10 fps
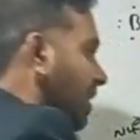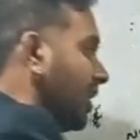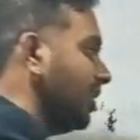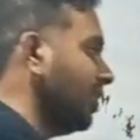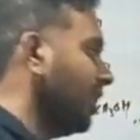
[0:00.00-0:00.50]

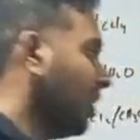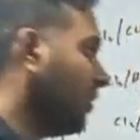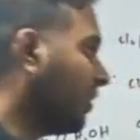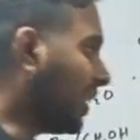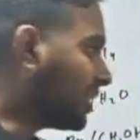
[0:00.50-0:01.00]
again
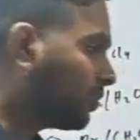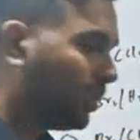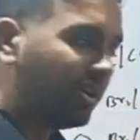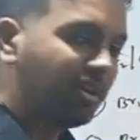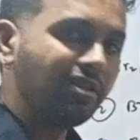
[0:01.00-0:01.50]
we are
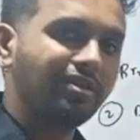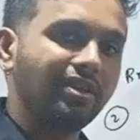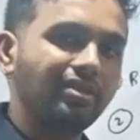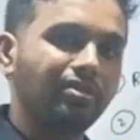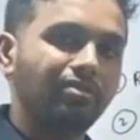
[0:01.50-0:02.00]
explaining
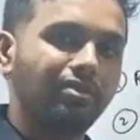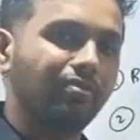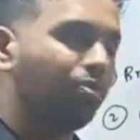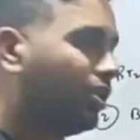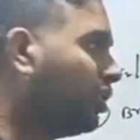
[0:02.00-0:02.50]
things
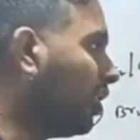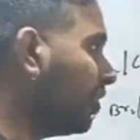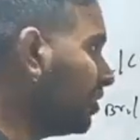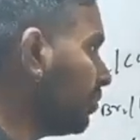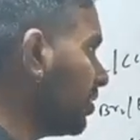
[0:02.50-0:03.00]
simply
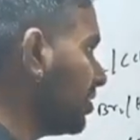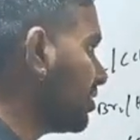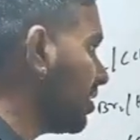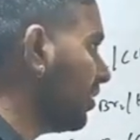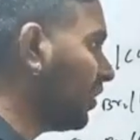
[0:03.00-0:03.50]
on the
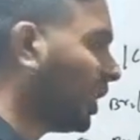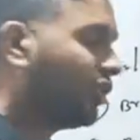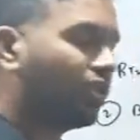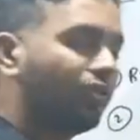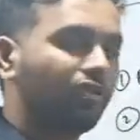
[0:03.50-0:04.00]
basis of
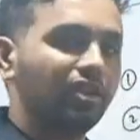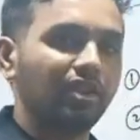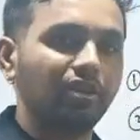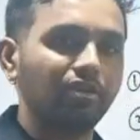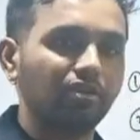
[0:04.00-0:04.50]
electrophilic
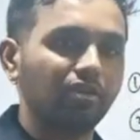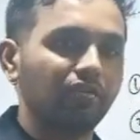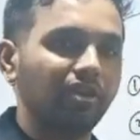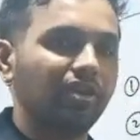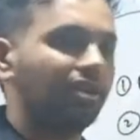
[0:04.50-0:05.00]
and
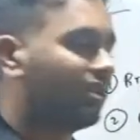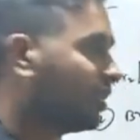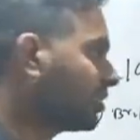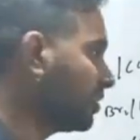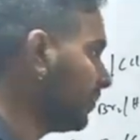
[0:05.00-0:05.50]
nucleophilic
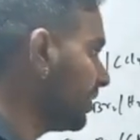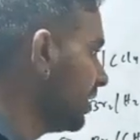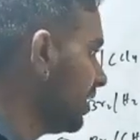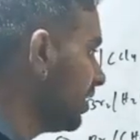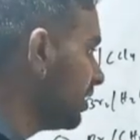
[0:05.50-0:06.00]
interaction.
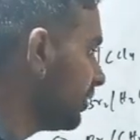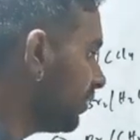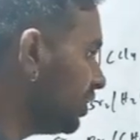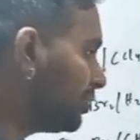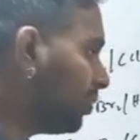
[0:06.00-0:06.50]
The
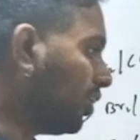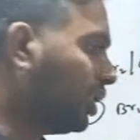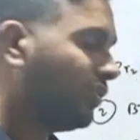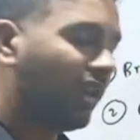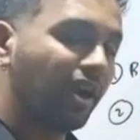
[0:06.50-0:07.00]
first
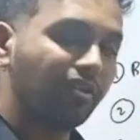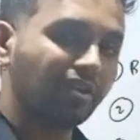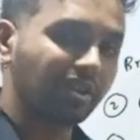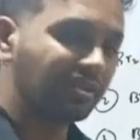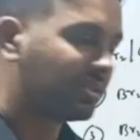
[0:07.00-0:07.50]
point we have
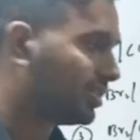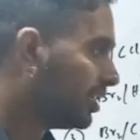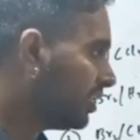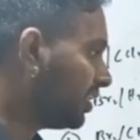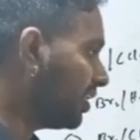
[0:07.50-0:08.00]
to
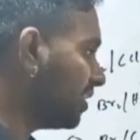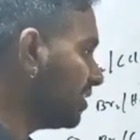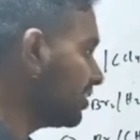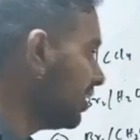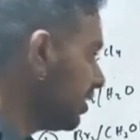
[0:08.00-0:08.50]
consider here
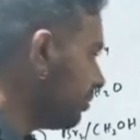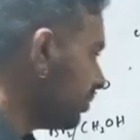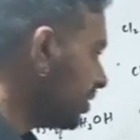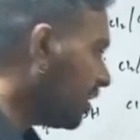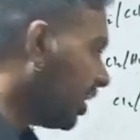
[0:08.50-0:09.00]
is
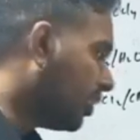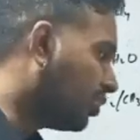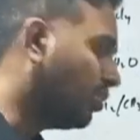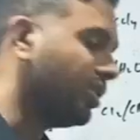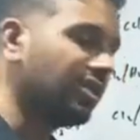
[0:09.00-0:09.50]

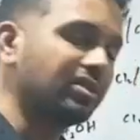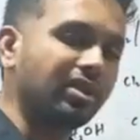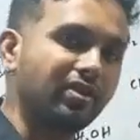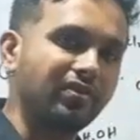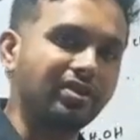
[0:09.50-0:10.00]
Br2
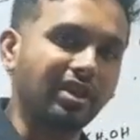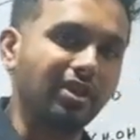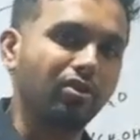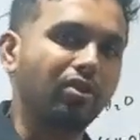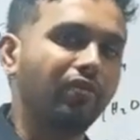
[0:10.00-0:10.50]
itself is
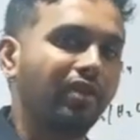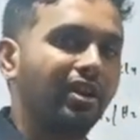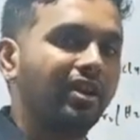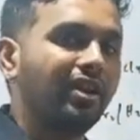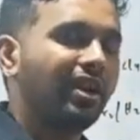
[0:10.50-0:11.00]

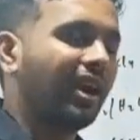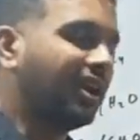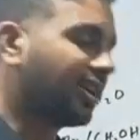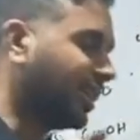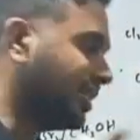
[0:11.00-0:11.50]
electrophile
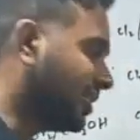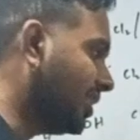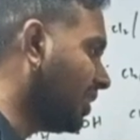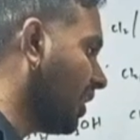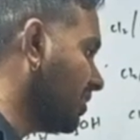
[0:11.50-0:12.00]
and
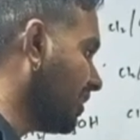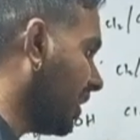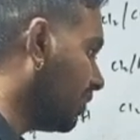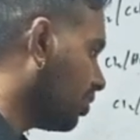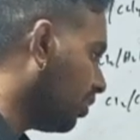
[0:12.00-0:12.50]
considered as
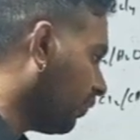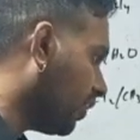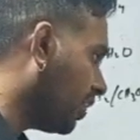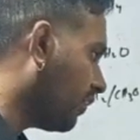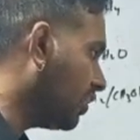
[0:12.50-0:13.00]

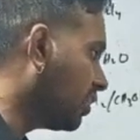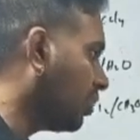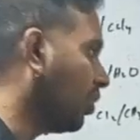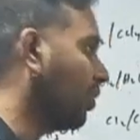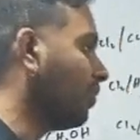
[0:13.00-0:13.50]
electrophile with
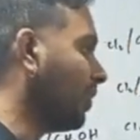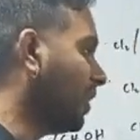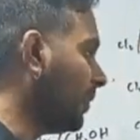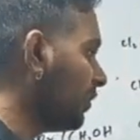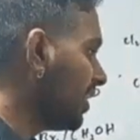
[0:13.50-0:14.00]
lone
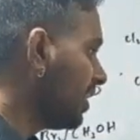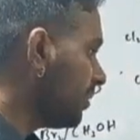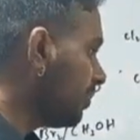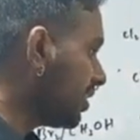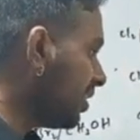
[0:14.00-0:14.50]
pair.
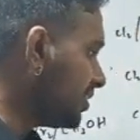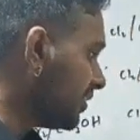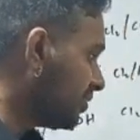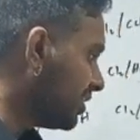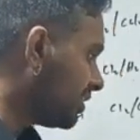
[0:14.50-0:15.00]
Because
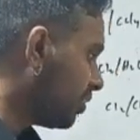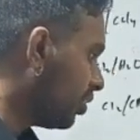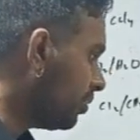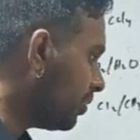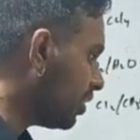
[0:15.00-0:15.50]
of this
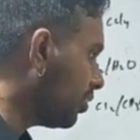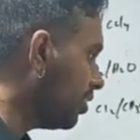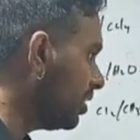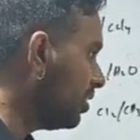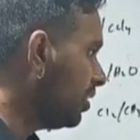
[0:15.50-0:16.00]
lone pair
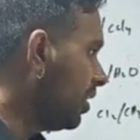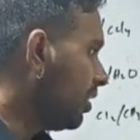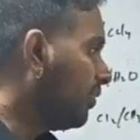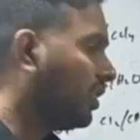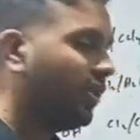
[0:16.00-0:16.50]
only,
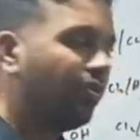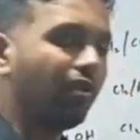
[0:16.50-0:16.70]
we are